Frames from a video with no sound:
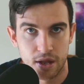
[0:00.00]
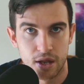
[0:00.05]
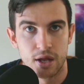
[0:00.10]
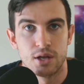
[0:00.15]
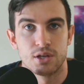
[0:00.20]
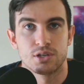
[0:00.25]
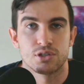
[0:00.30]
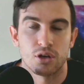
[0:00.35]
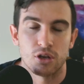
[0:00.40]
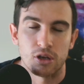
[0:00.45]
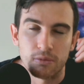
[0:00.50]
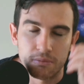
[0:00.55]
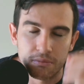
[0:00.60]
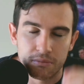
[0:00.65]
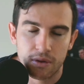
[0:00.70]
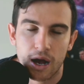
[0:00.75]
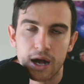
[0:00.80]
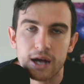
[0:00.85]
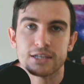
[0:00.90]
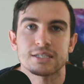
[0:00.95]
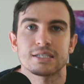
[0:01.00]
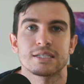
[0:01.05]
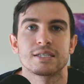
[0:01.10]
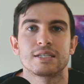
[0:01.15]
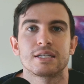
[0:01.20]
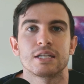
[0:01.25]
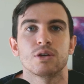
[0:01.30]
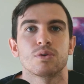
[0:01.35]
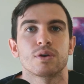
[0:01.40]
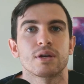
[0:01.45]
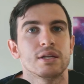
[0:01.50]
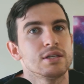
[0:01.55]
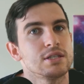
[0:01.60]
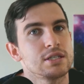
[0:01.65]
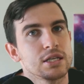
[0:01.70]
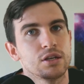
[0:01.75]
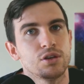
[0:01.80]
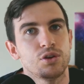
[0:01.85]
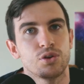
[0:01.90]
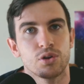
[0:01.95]
So you must still
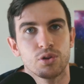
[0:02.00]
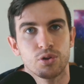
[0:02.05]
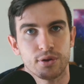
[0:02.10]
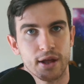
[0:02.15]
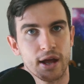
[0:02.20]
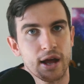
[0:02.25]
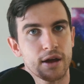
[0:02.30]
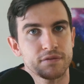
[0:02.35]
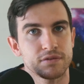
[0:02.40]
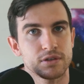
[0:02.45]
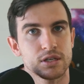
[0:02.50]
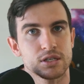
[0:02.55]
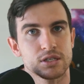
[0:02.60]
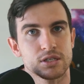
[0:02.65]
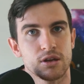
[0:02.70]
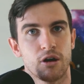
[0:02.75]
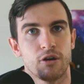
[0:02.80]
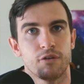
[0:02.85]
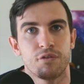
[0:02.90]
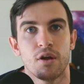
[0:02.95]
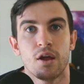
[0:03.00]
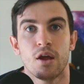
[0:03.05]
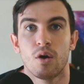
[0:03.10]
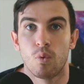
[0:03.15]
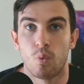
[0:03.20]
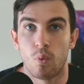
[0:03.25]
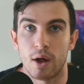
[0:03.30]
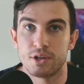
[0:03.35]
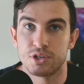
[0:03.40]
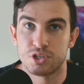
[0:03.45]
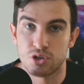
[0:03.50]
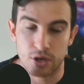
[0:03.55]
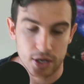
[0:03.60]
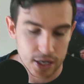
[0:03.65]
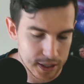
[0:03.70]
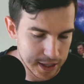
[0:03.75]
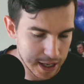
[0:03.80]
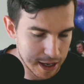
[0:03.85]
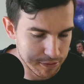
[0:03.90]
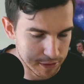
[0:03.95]
continue to look after yourself once you're in
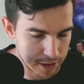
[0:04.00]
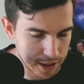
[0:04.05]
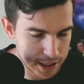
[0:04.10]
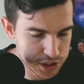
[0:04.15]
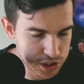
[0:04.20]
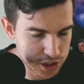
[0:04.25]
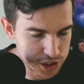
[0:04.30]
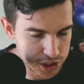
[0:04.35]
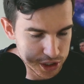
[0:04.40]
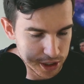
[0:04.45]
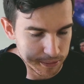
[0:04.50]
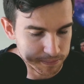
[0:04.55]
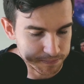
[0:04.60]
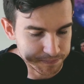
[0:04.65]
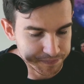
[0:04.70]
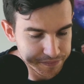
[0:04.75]
that relationship.